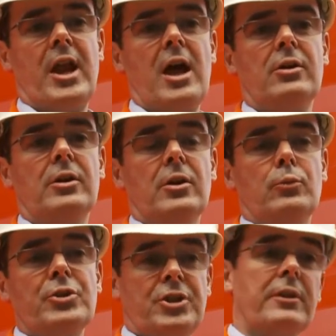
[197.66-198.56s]
now,
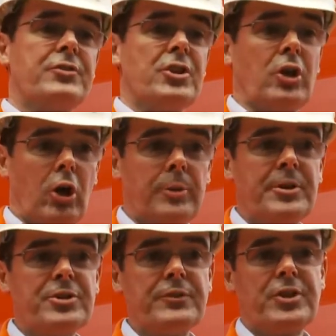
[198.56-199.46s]
which gives
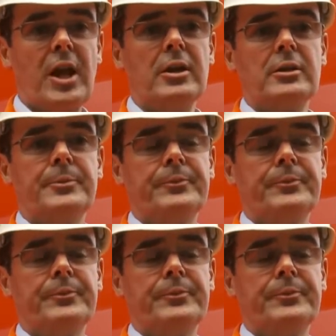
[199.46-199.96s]
economies of scale.